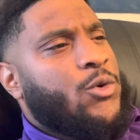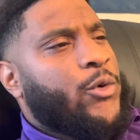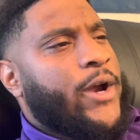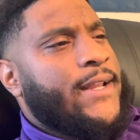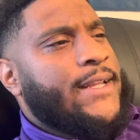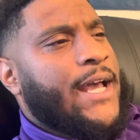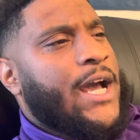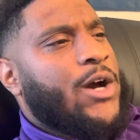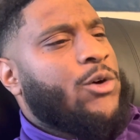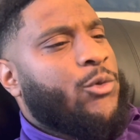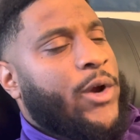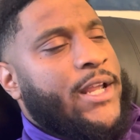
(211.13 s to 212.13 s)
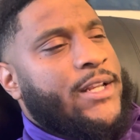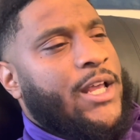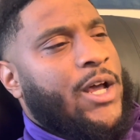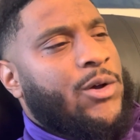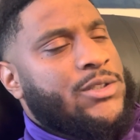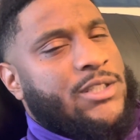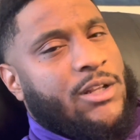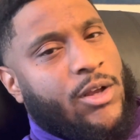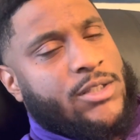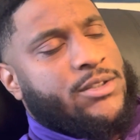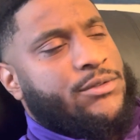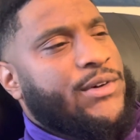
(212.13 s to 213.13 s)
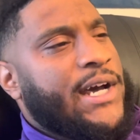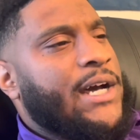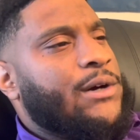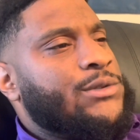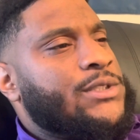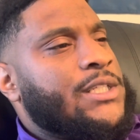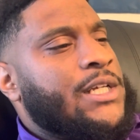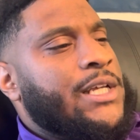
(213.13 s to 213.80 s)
right now is the Lost and Founds.